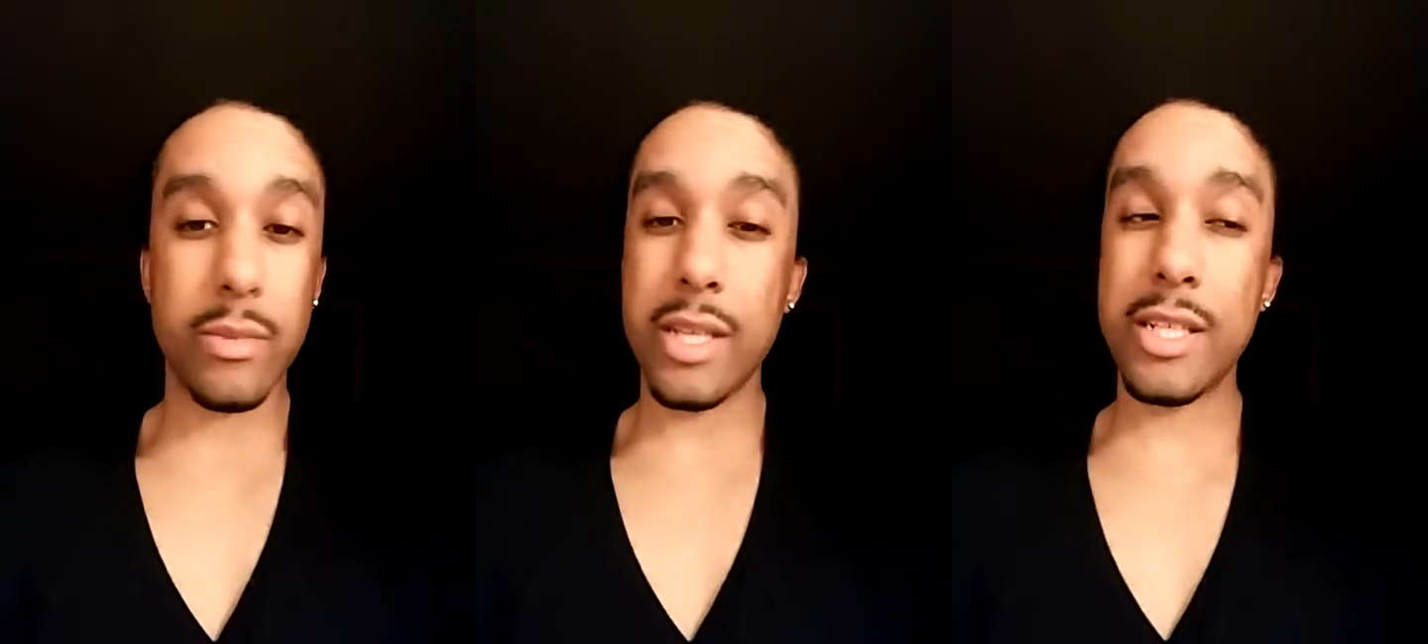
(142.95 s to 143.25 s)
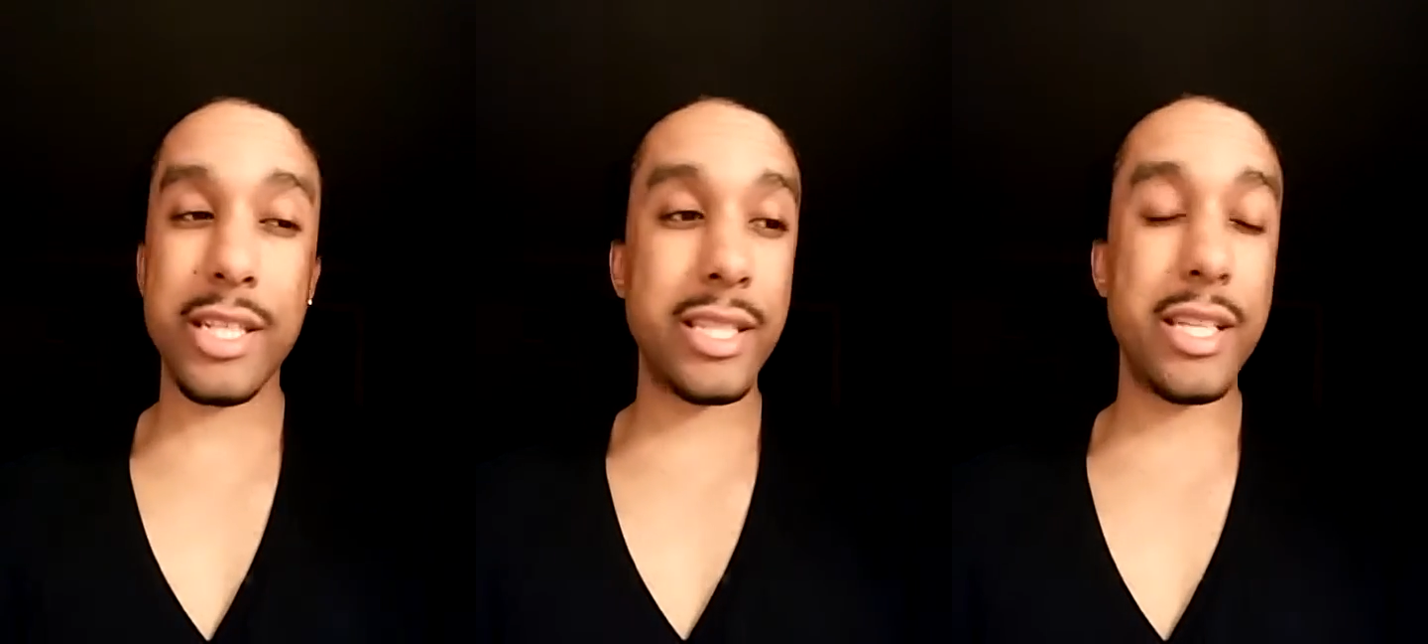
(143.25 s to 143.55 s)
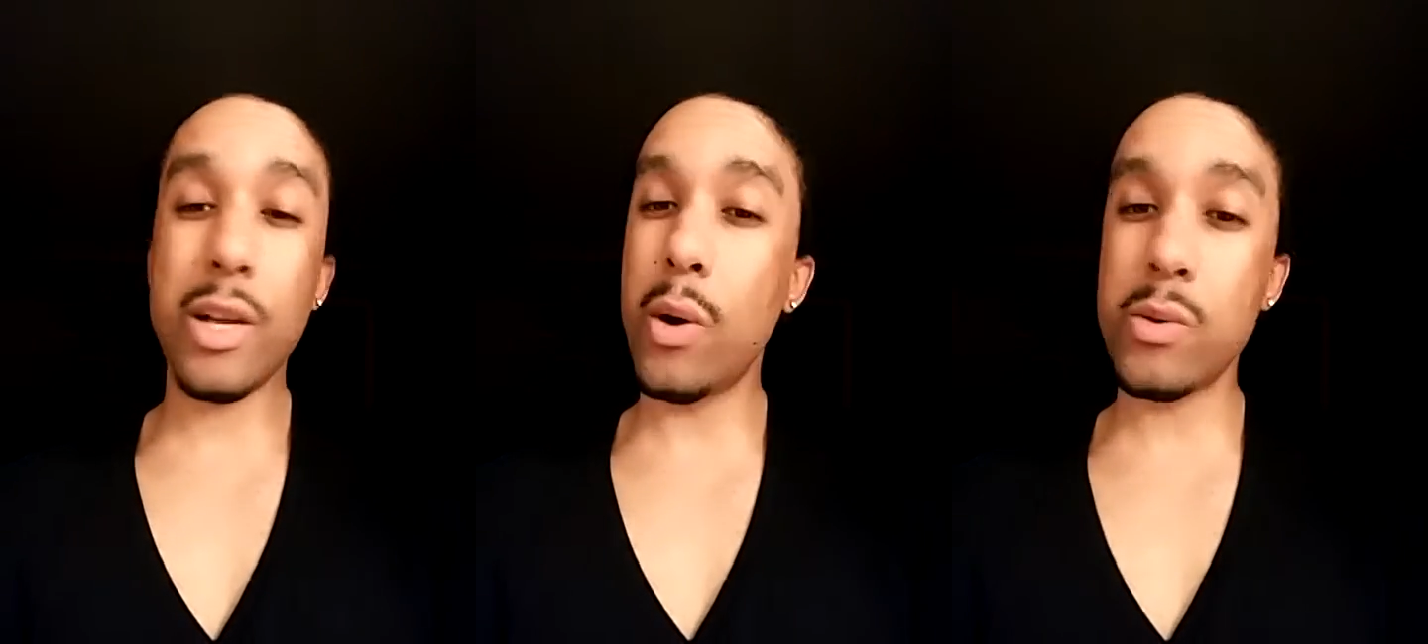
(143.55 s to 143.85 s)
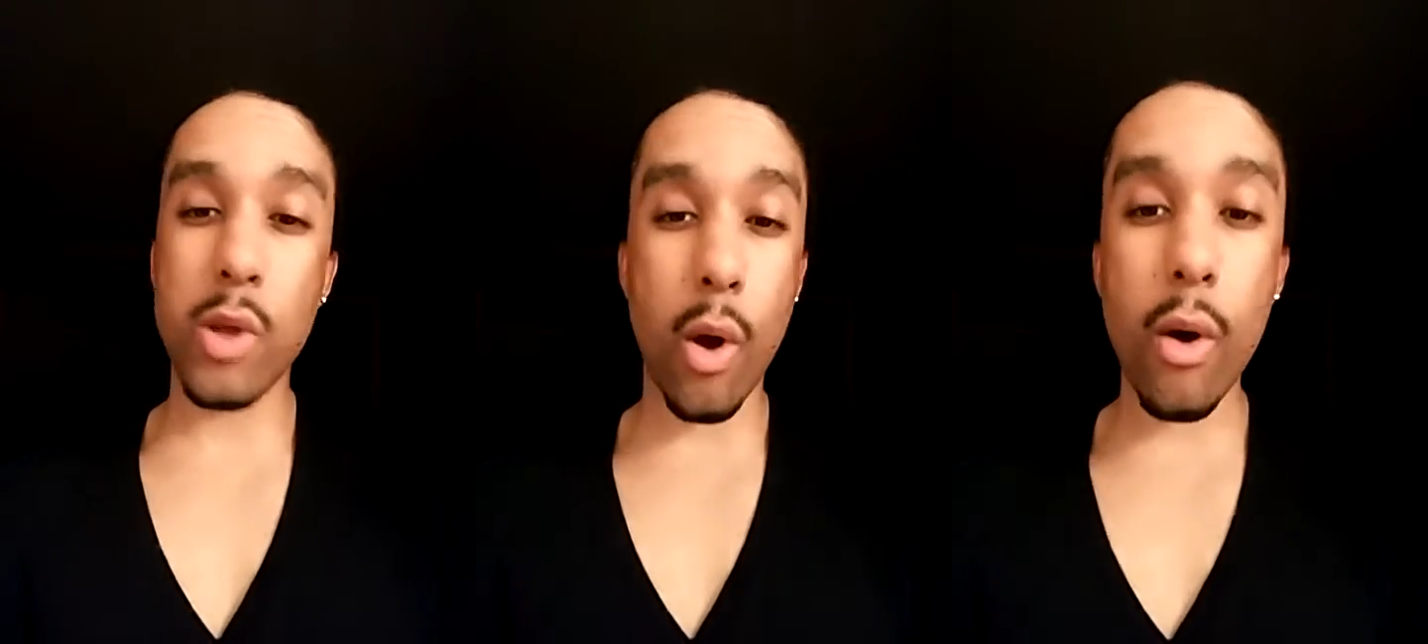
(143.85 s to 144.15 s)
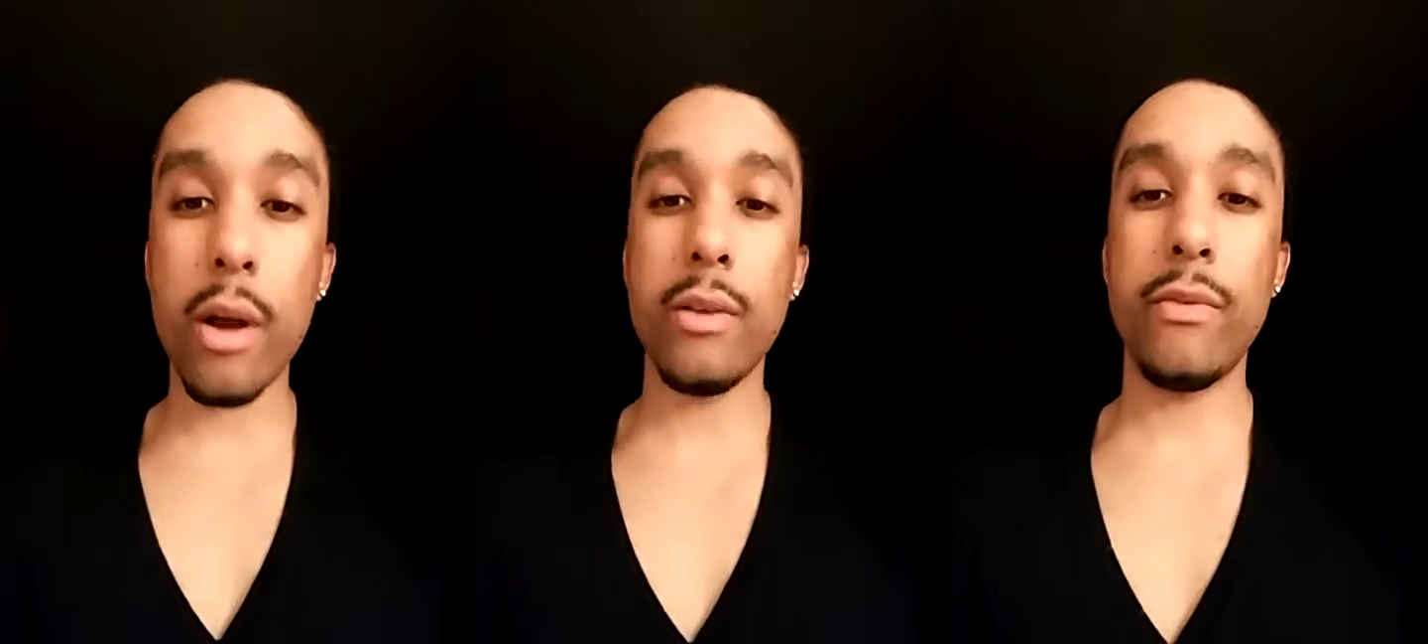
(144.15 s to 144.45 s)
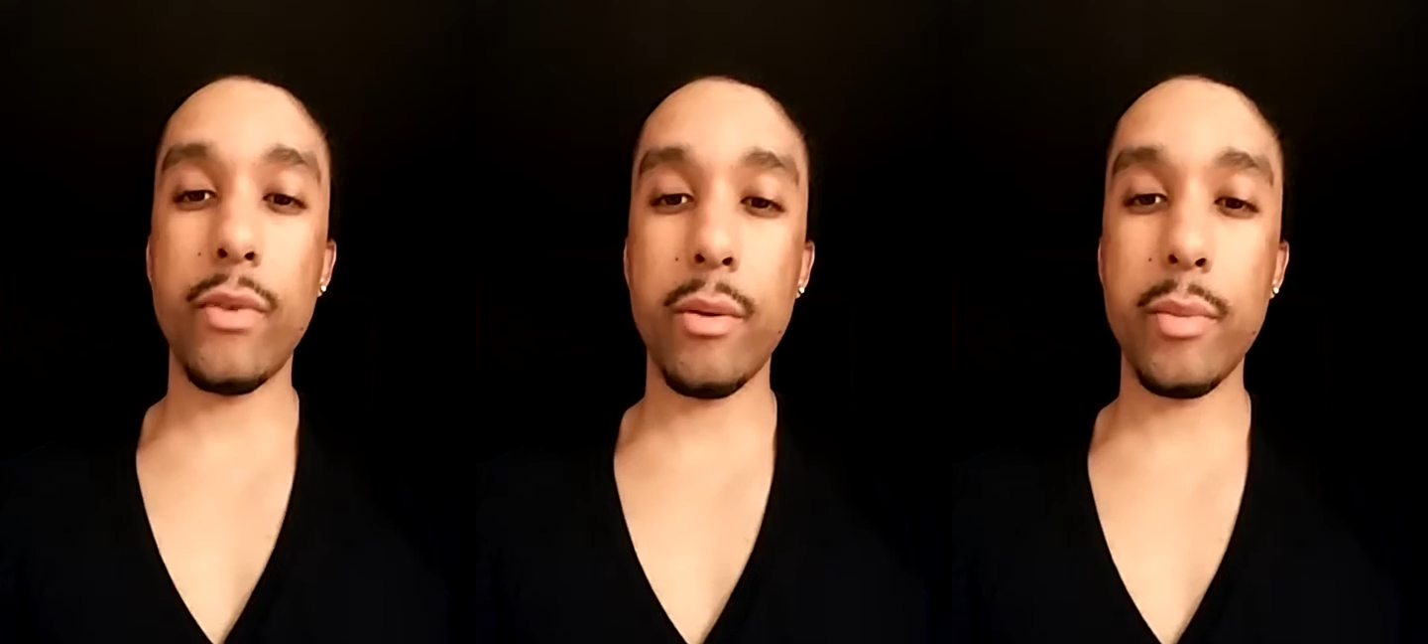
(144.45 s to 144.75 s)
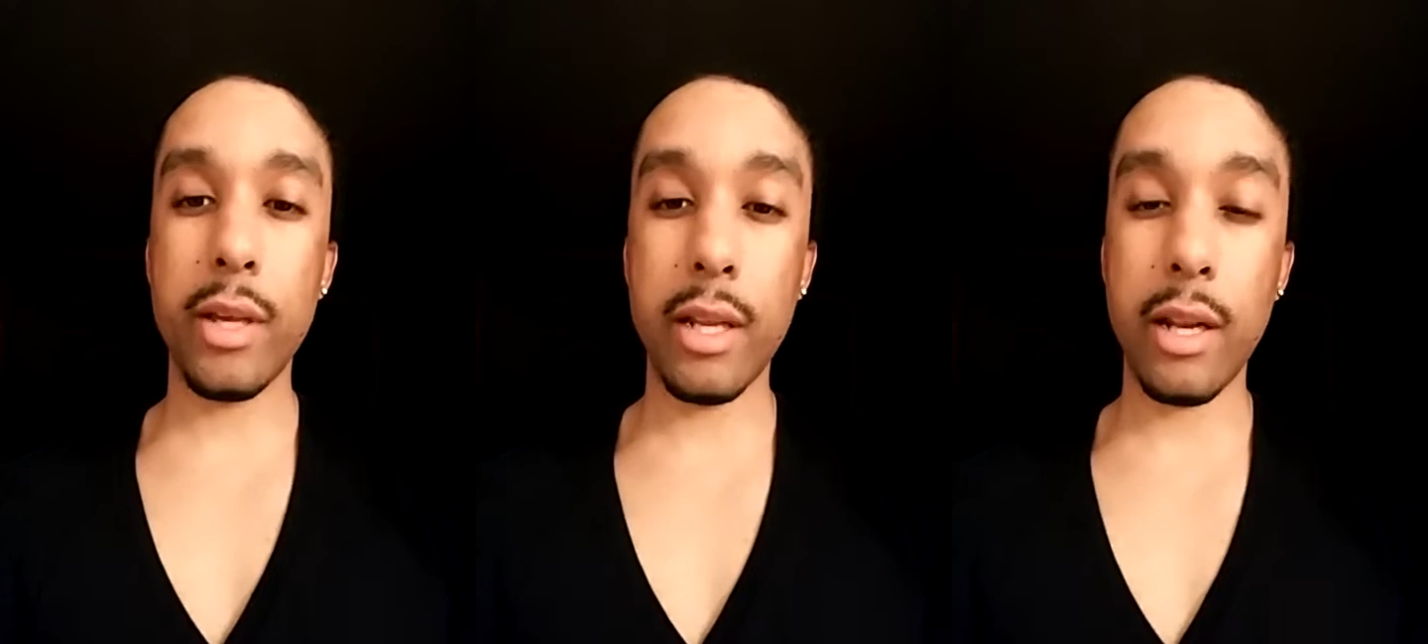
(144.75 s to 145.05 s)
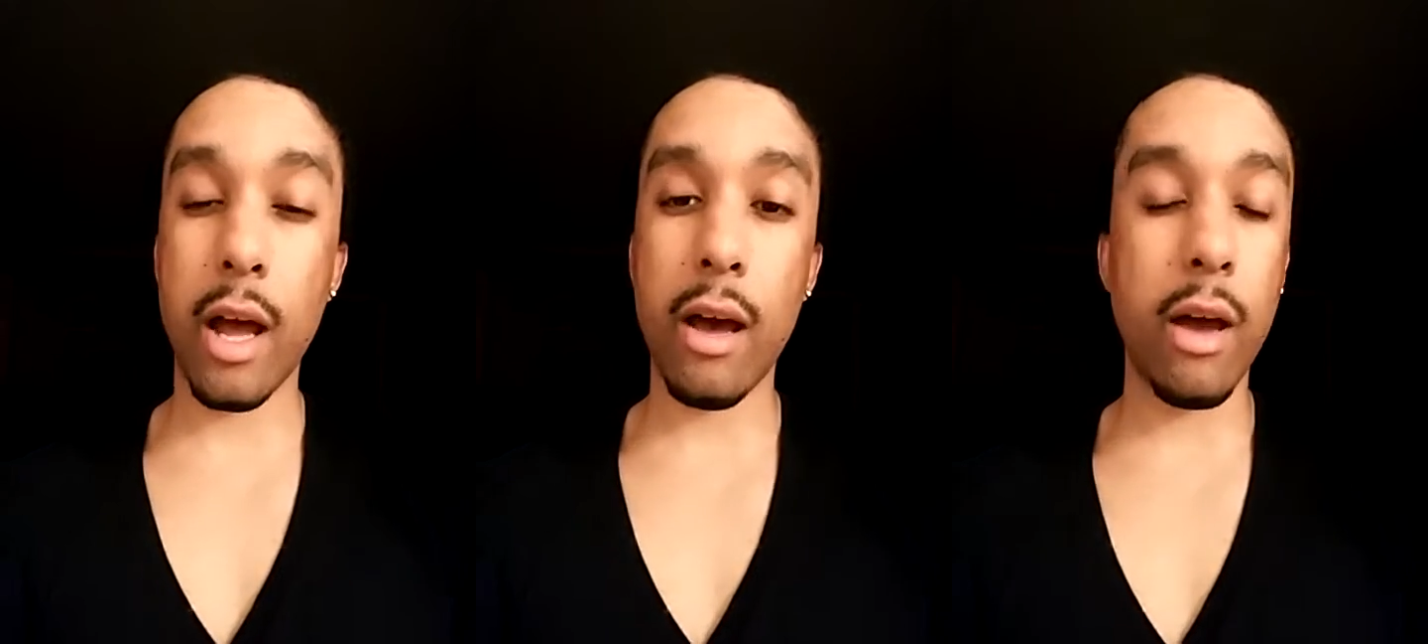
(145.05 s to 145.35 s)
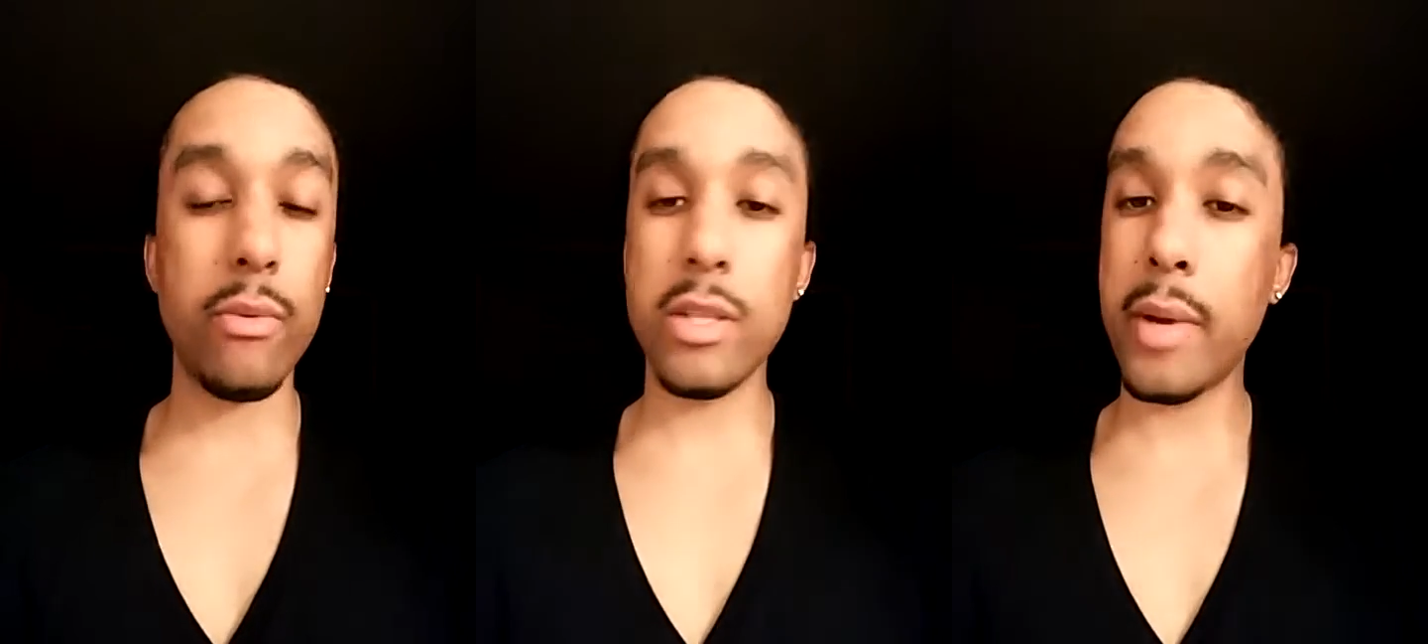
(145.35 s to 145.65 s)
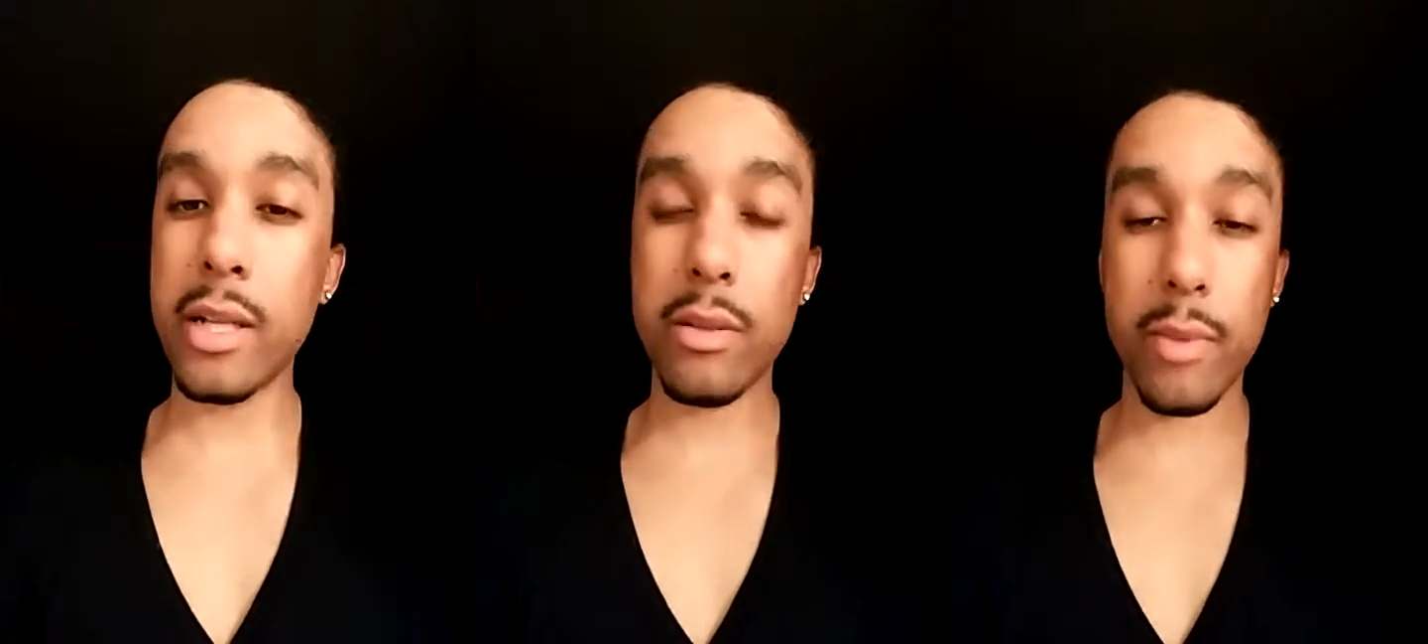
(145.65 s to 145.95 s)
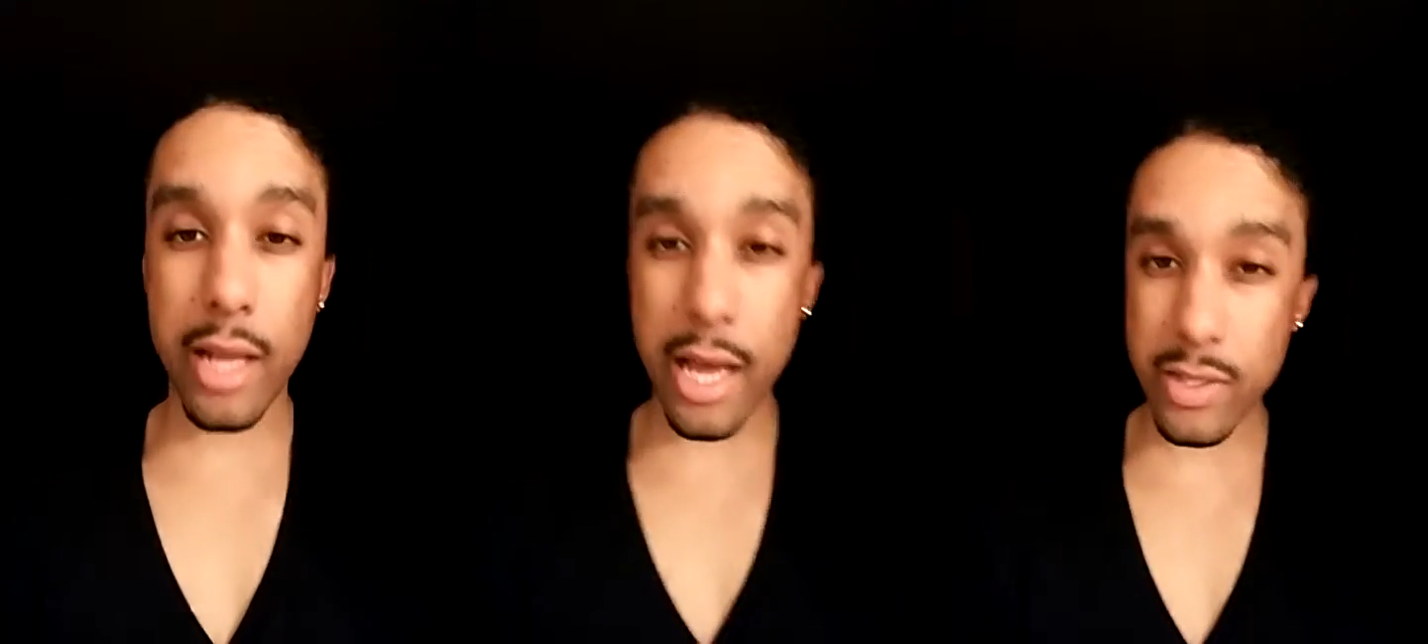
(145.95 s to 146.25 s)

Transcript: He goes hard, you feel me? And I respect him a lot.